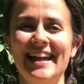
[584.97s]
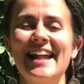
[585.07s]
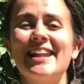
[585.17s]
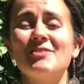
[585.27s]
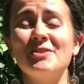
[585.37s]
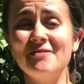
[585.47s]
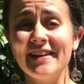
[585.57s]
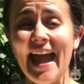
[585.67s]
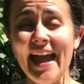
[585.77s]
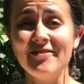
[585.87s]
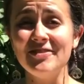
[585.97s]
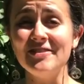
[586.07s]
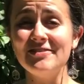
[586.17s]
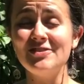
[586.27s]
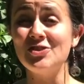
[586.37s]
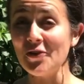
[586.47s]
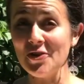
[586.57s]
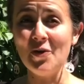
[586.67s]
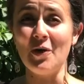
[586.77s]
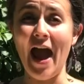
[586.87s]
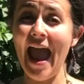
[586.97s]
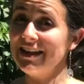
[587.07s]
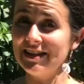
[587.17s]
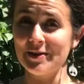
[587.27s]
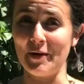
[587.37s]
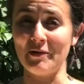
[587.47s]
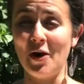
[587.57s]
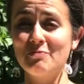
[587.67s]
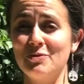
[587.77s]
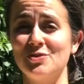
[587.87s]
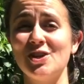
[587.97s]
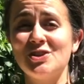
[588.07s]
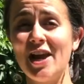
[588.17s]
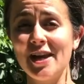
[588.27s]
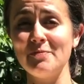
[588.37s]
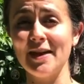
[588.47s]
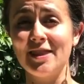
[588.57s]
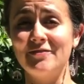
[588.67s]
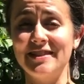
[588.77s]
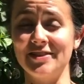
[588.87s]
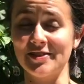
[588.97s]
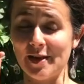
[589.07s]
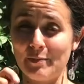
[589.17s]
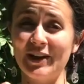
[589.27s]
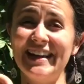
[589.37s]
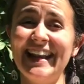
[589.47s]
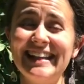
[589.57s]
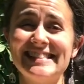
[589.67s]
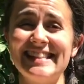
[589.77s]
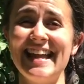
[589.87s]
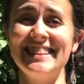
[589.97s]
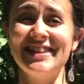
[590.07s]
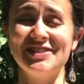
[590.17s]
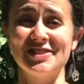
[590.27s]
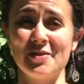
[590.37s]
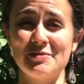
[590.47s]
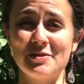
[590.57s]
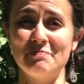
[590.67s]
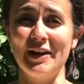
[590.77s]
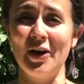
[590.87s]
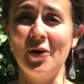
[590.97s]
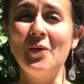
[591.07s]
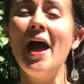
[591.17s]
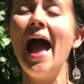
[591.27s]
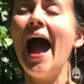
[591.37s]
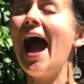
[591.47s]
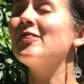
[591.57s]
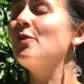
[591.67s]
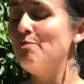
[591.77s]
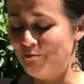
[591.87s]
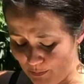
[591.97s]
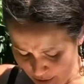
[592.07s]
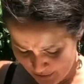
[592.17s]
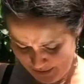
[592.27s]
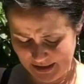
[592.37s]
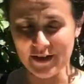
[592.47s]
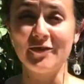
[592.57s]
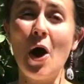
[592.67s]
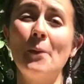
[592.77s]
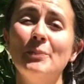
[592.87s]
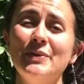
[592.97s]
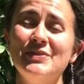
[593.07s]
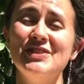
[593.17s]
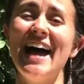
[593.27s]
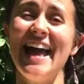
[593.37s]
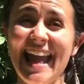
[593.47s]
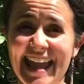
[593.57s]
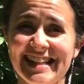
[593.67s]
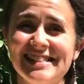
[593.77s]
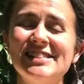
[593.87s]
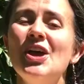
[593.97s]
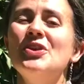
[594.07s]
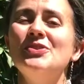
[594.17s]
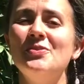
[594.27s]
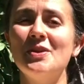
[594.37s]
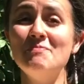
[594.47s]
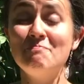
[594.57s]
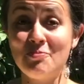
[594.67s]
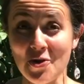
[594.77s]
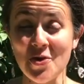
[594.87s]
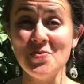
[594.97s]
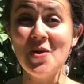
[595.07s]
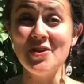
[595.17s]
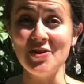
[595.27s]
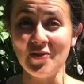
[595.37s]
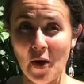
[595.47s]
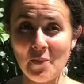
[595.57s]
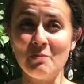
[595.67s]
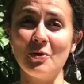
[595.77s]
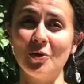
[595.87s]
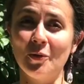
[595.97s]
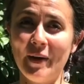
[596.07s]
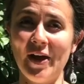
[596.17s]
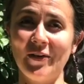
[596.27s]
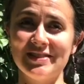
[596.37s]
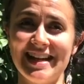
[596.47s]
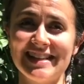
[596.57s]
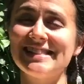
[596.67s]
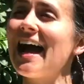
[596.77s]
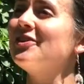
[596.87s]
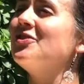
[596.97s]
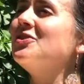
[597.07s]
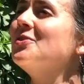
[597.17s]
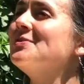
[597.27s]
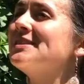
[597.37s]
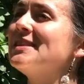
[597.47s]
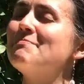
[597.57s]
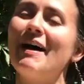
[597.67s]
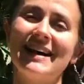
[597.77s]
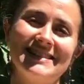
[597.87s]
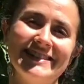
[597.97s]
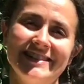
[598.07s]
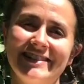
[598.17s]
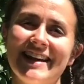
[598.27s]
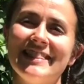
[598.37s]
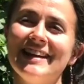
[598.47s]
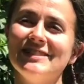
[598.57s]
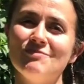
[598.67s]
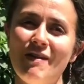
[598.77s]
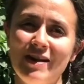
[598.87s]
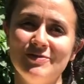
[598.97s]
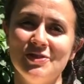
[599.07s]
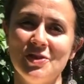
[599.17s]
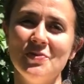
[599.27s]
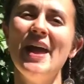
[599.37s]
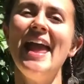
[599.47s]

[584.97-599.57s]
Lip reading: Now don't forget, if you don't know anything about kombucha, check out my other videos. I'll put links in the description below. And the beauty of kombucha is you can brew your own probiotics and you're using the bacteria that is around you